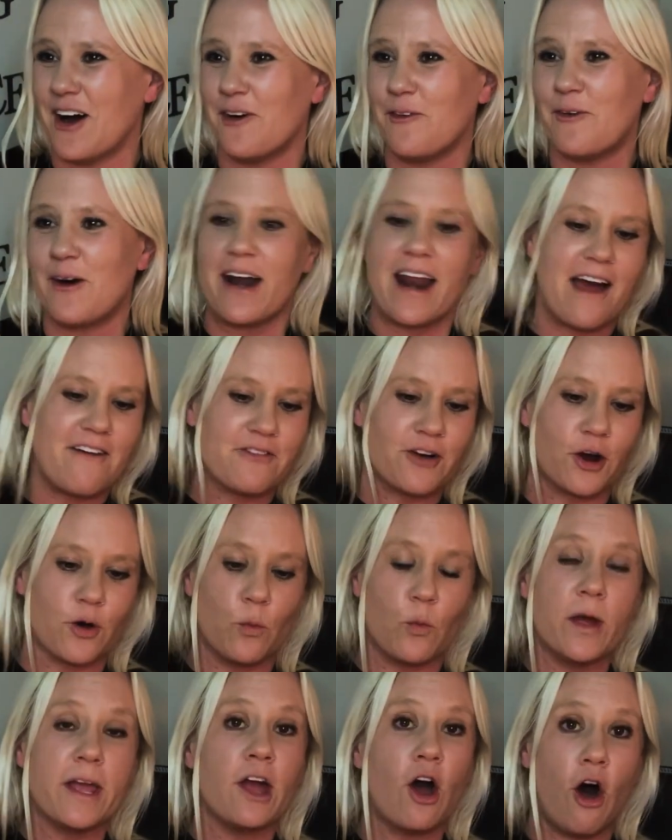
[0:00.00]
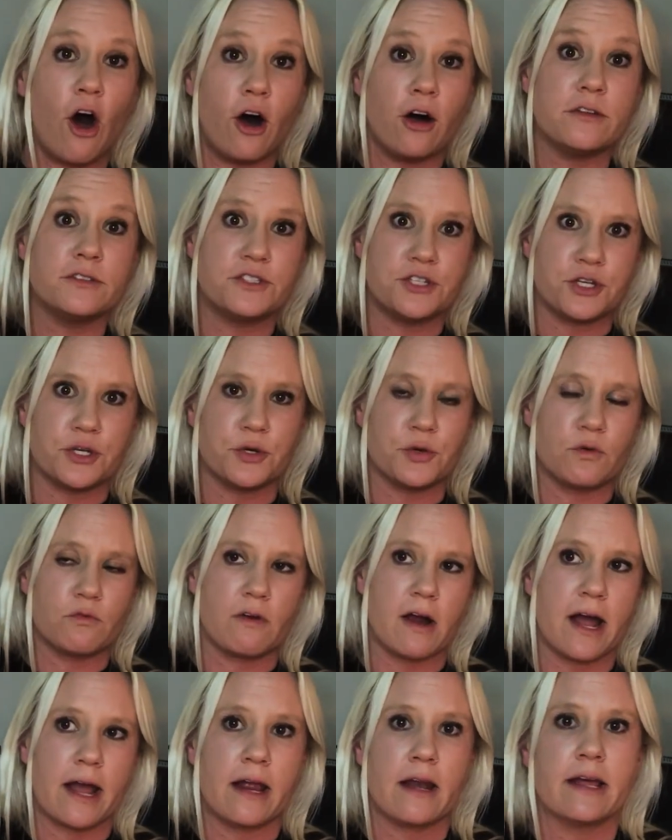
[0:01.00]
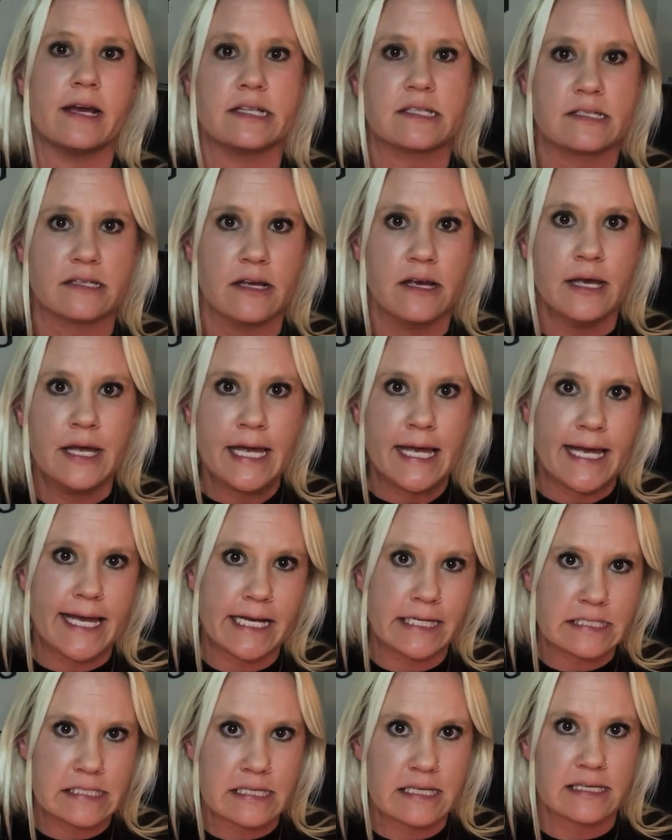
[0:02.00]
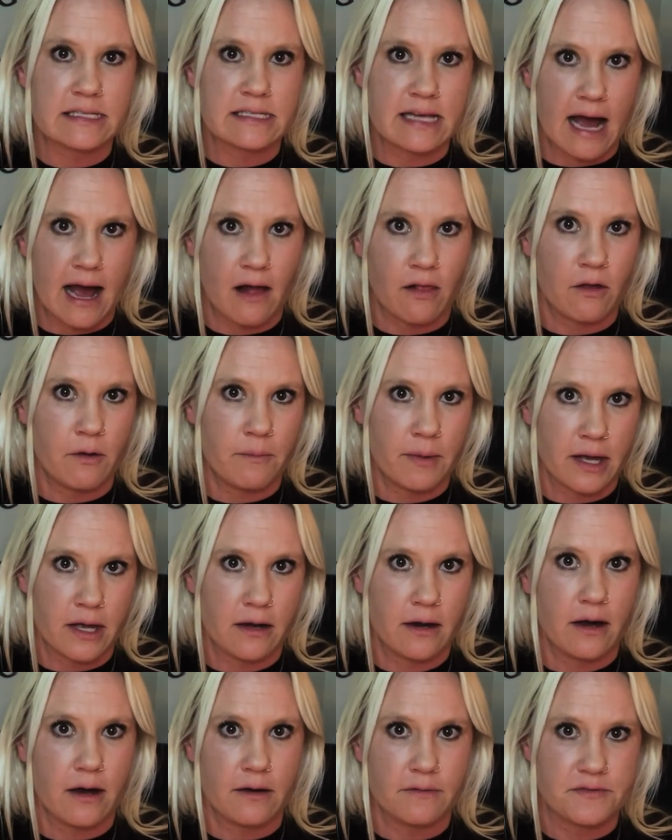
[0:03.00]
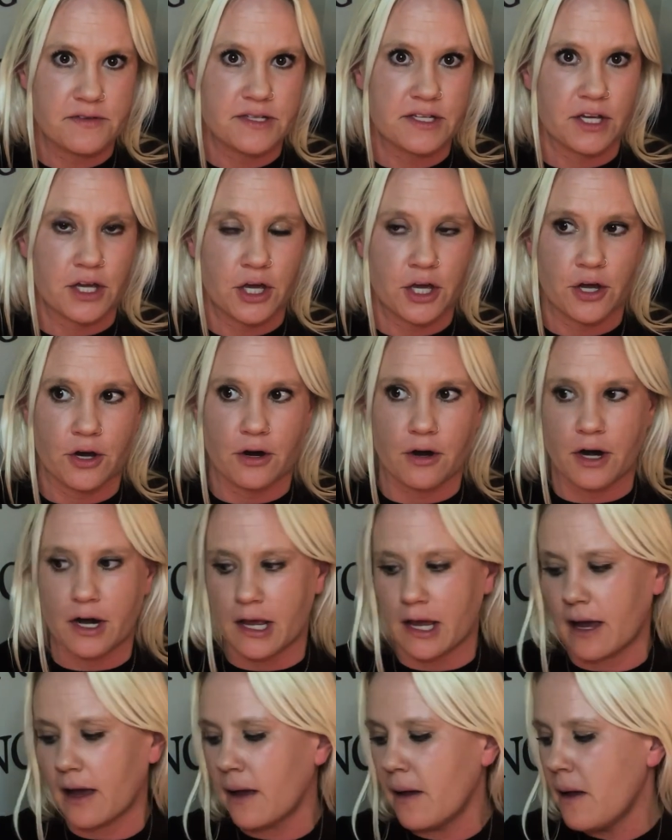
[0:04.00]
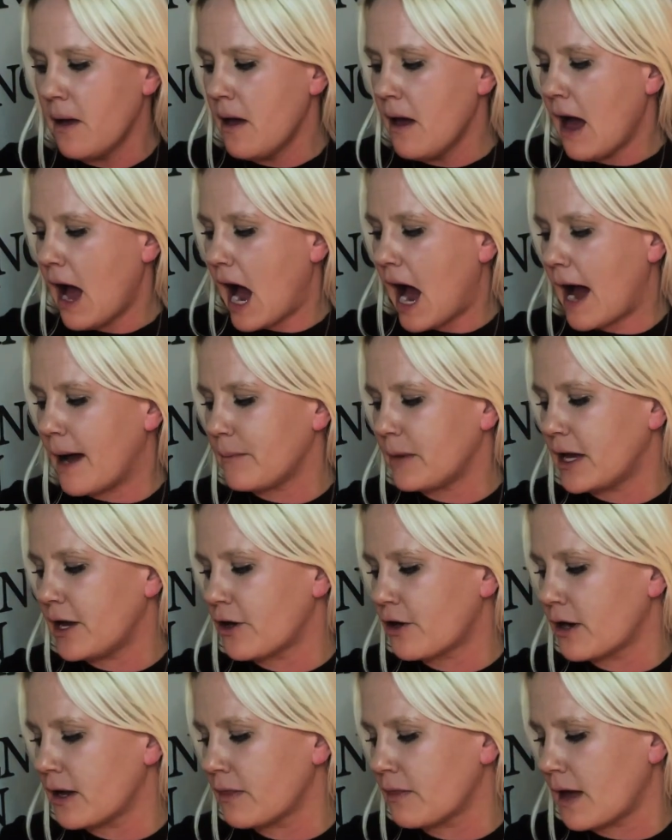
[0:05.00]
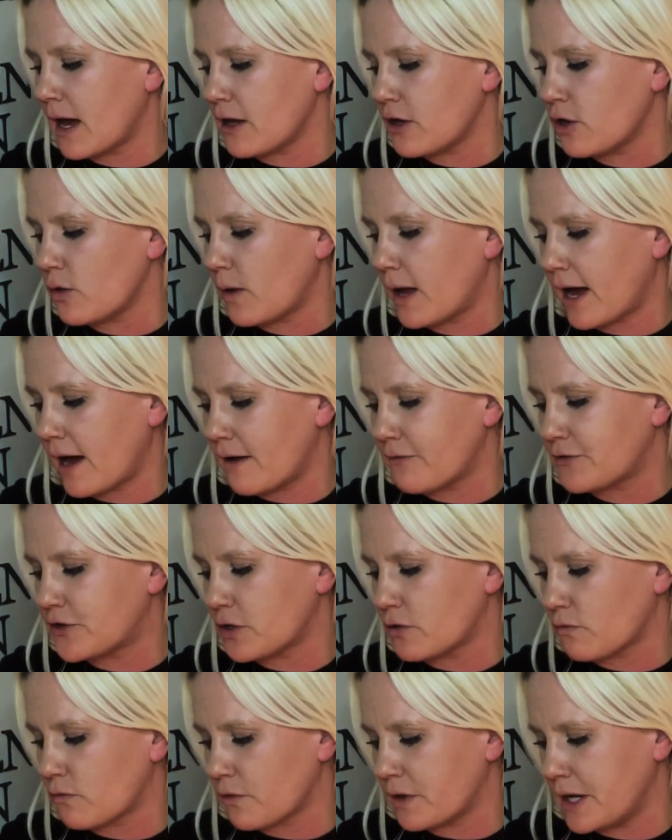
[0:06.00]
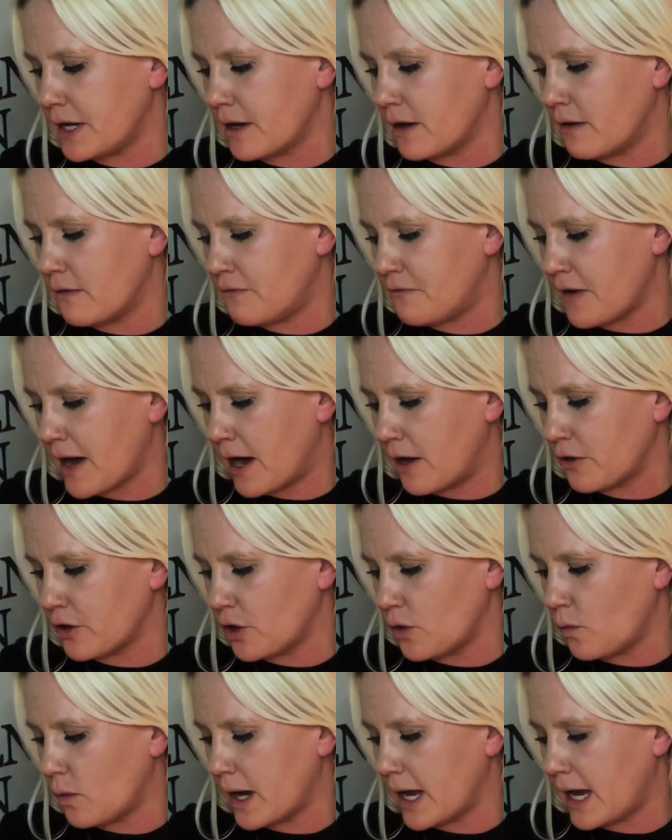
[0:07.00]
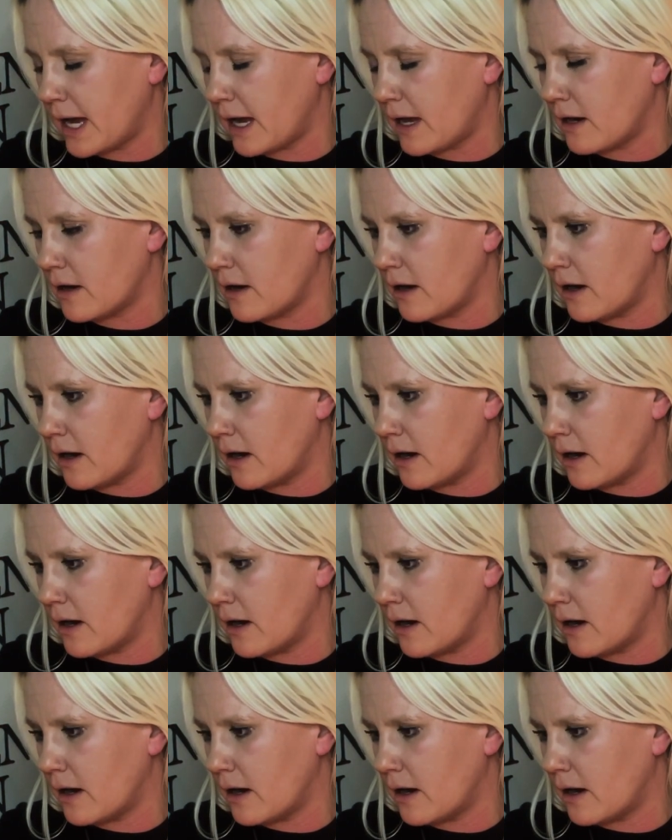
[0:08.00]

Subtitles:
whatever. We all do, right? It's this element of security. I'm hearing that you have to reevaluate